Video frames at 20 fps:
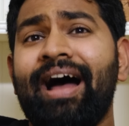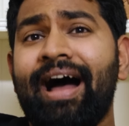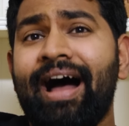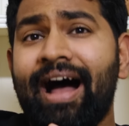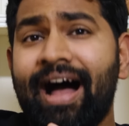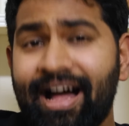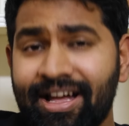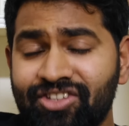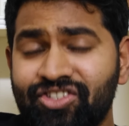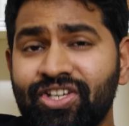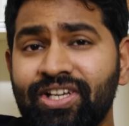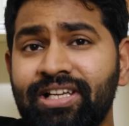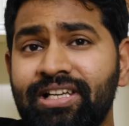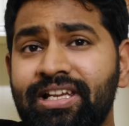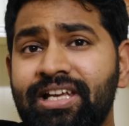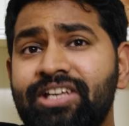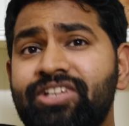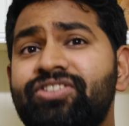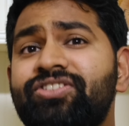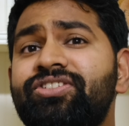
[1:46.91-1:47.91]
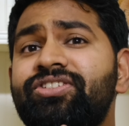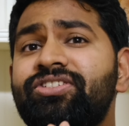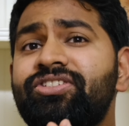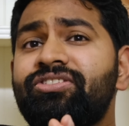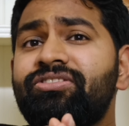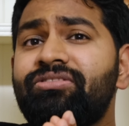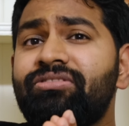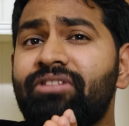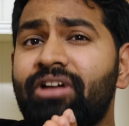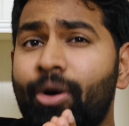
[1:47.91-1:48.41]
Agile is
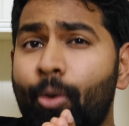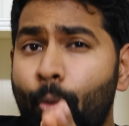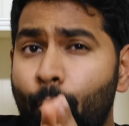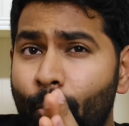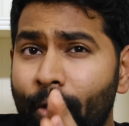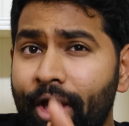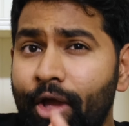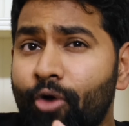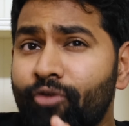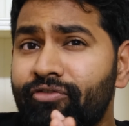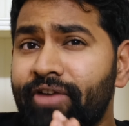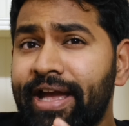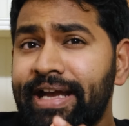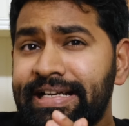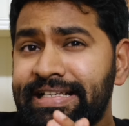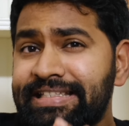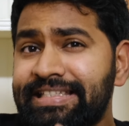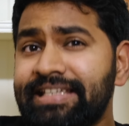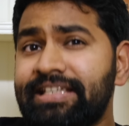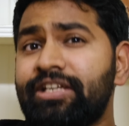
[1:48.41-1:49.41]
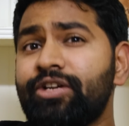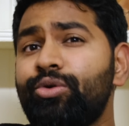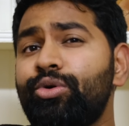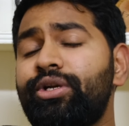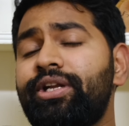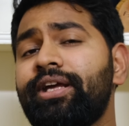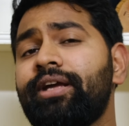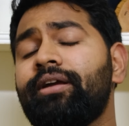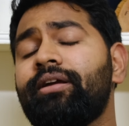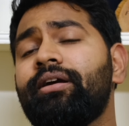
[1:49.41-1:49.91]
a way of
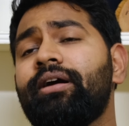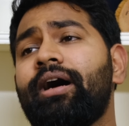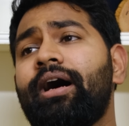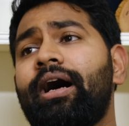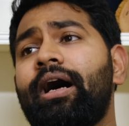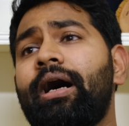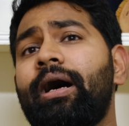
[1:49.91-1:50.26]
executing